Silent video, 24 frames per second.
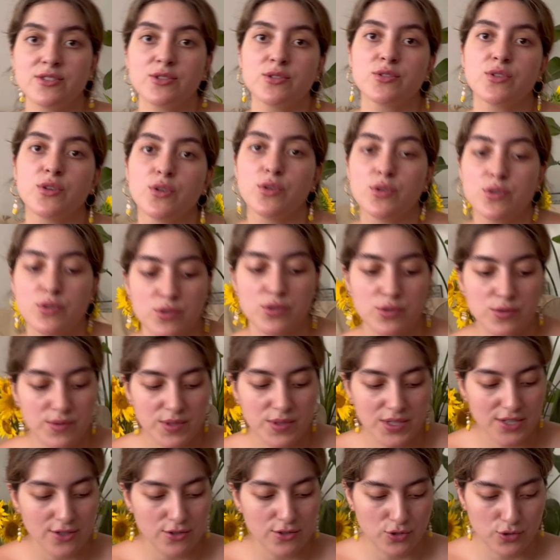to go
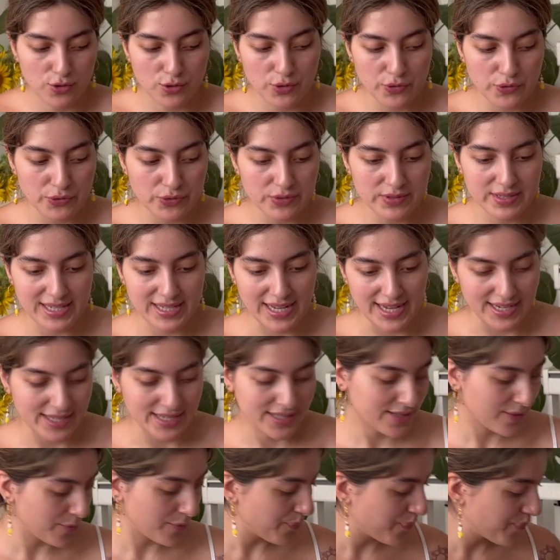your true size.